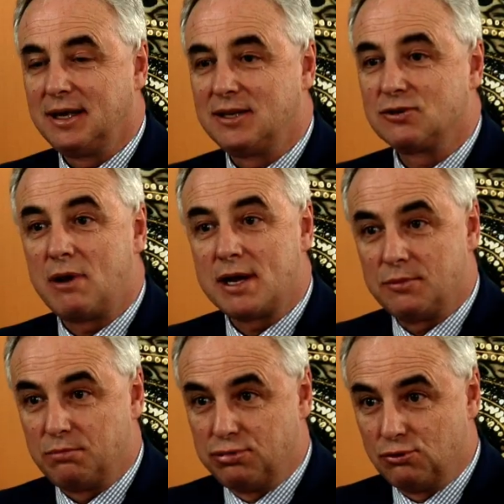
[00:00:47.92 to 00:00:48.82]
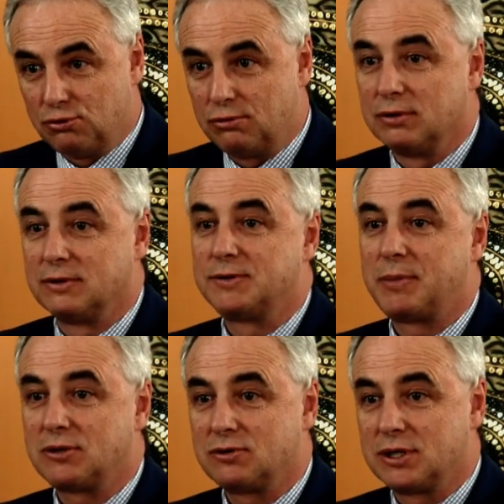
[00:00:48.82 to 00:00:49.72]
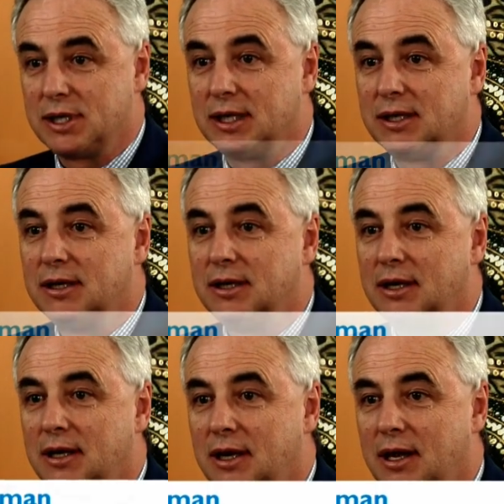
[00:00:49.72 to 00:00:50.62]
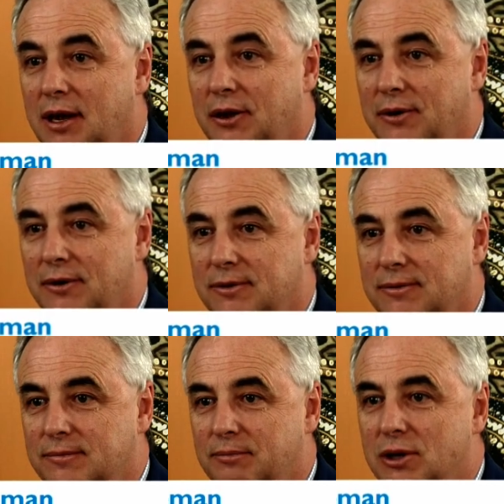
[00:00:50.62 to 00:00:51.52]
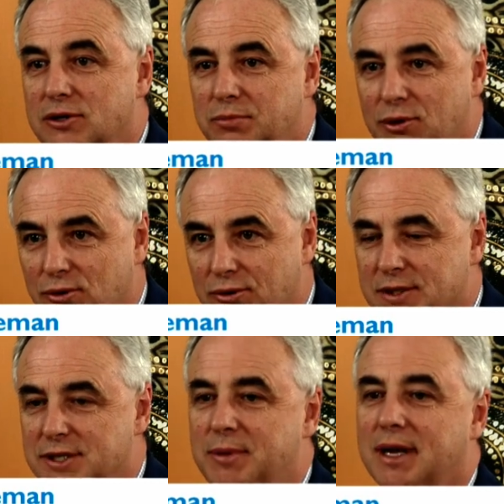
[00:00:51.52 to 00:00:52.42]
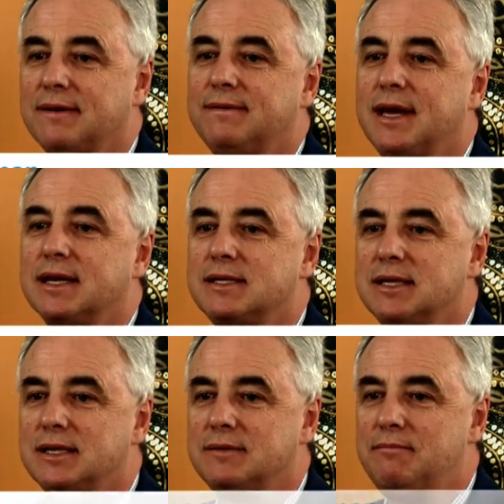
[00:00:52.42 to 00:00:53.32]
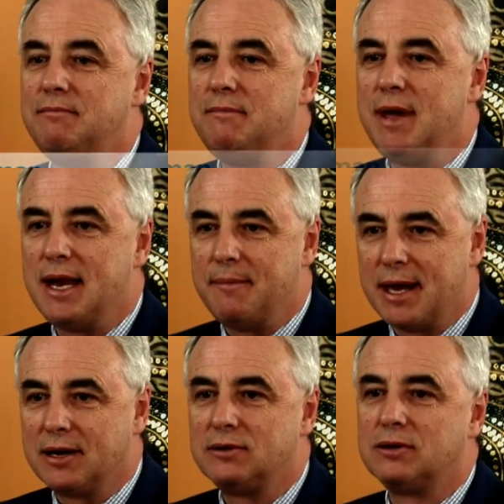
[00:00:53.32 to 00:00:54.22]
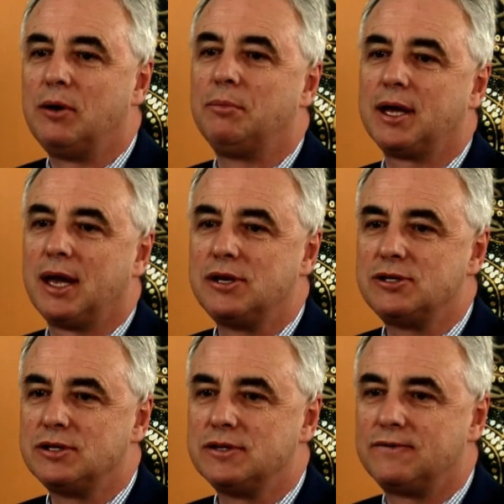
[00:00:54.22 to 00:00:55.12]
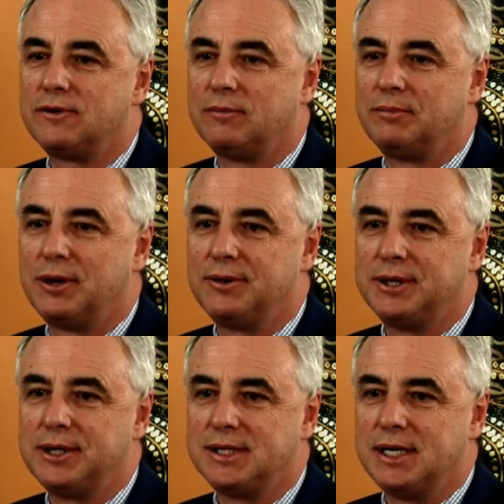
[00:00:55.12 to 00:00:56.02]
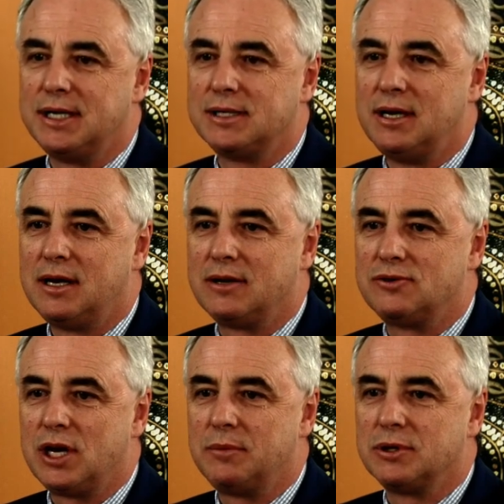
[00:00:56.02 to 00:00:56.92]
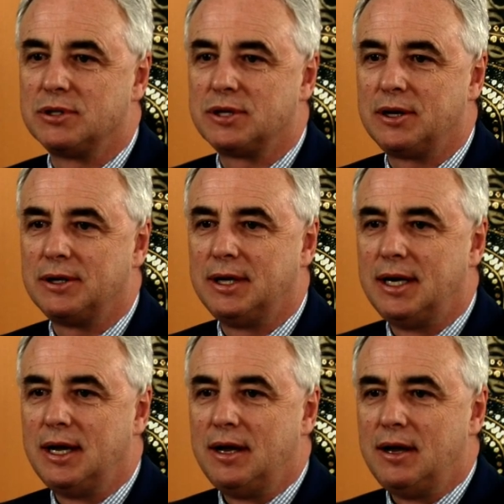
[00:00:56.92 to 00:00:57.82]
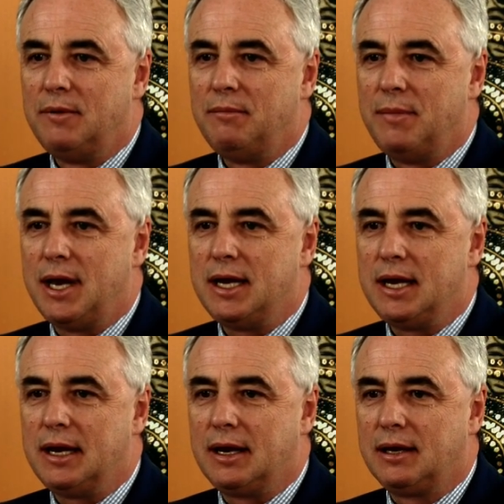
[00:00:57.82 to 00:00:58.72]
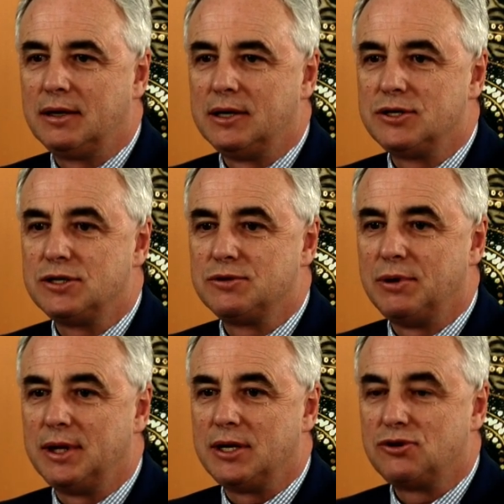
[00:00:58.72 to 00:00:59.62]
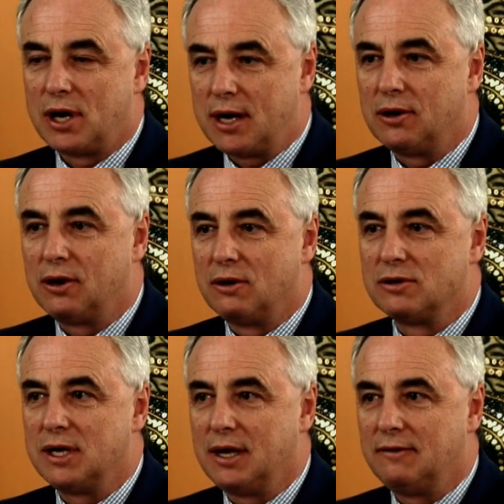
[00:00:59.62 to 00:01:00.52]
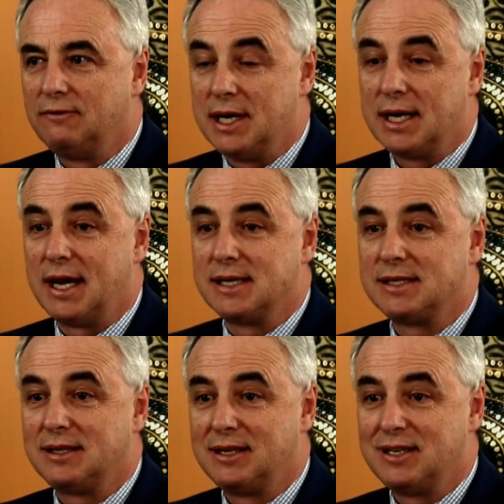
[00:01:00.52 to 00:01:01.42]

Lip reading: It's quite a broad specialty. You know, multiple organs being affected, many medical complications from both the disease and treatment. So many clinicians, when they try oncology, realize that